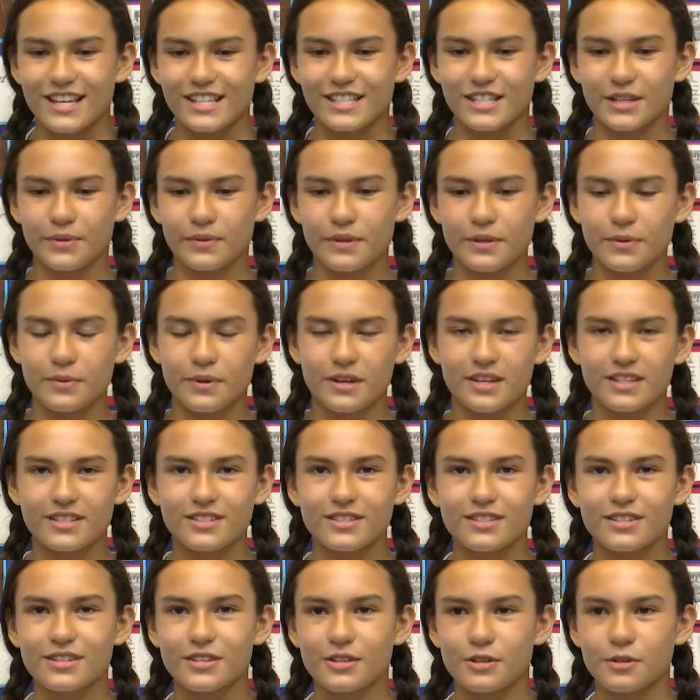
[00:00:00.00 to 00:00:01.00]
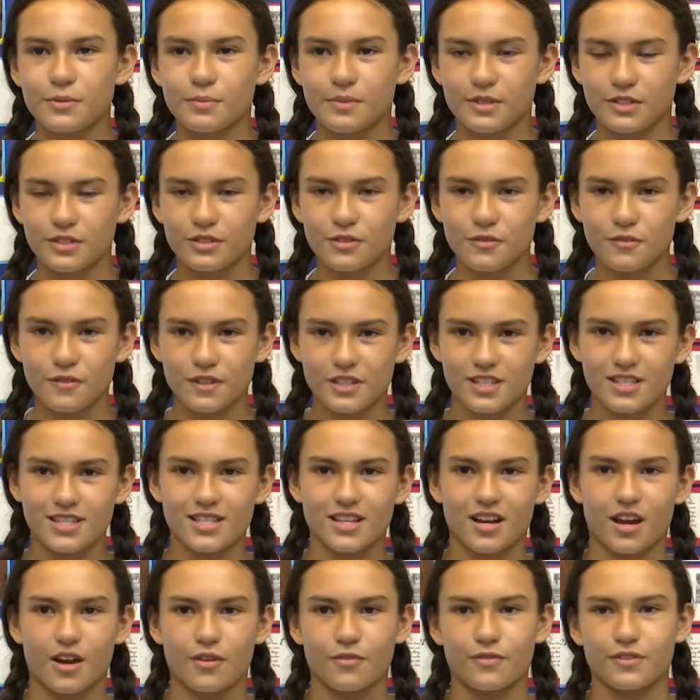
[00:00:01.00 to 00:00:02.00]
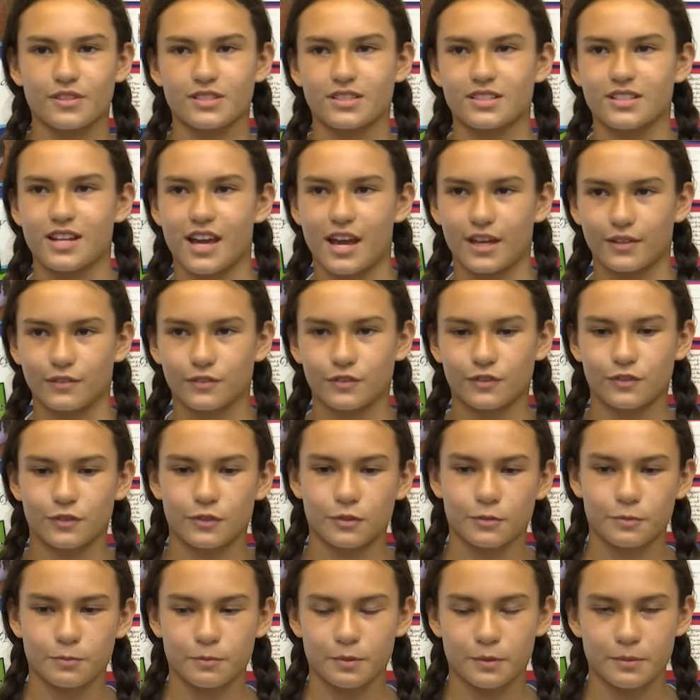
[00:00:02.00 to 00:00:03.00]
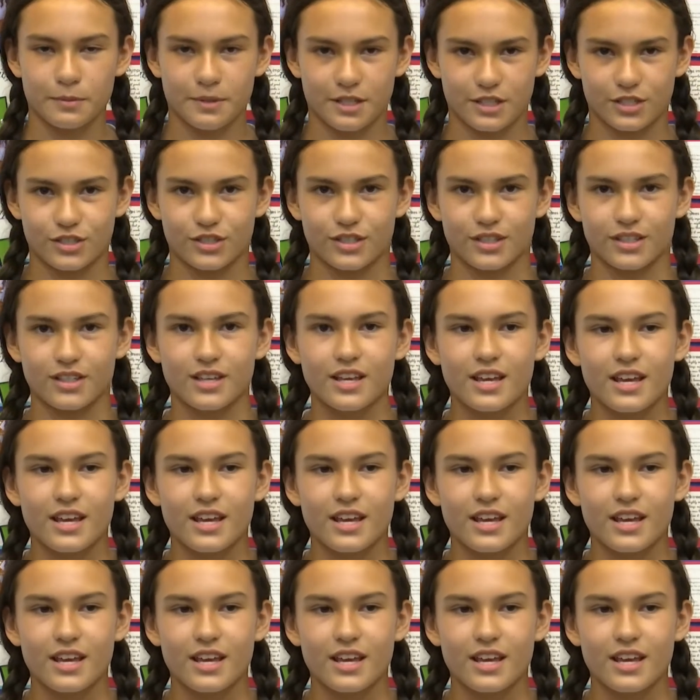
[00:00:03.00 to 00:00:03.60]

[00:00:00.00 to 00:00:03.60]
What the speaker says: So we went to Mr. Fish's office and asked for permission.